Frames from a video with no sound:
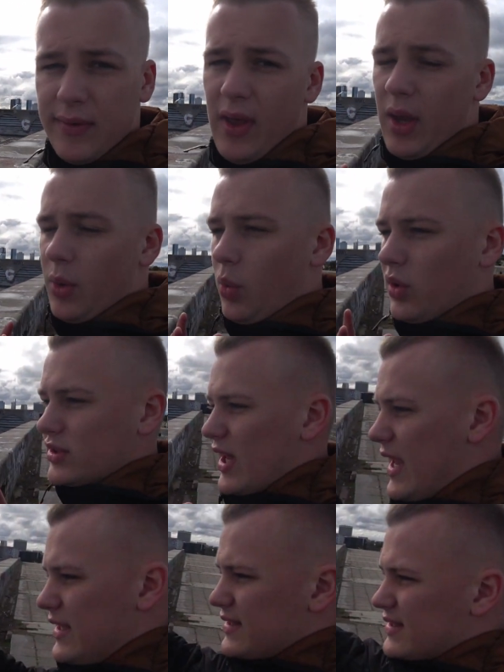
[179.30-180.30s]
of it was
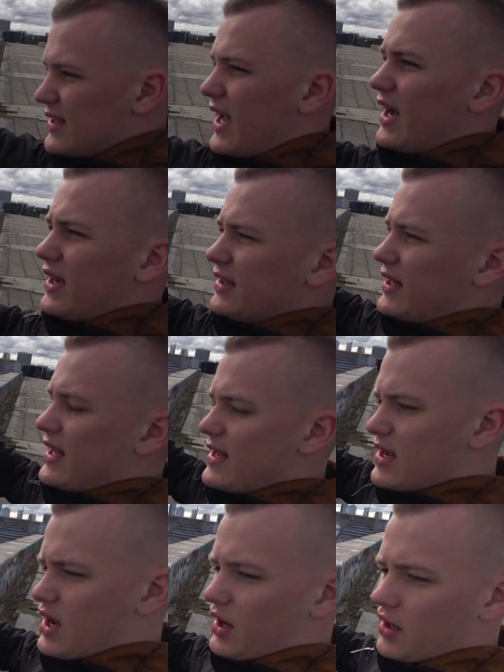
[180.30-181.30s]
inside
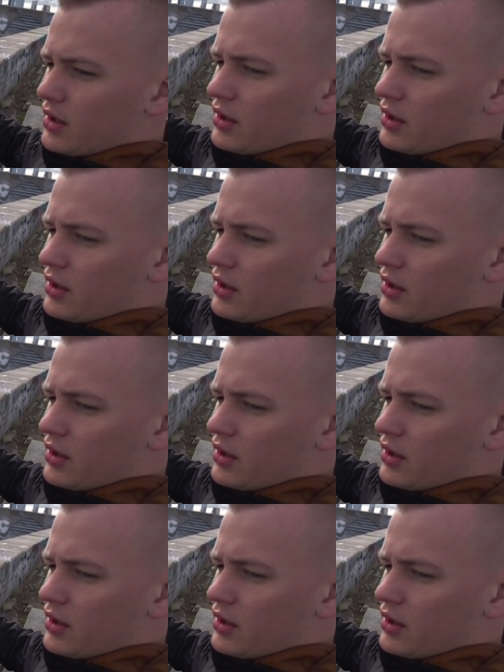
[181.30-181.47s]
here,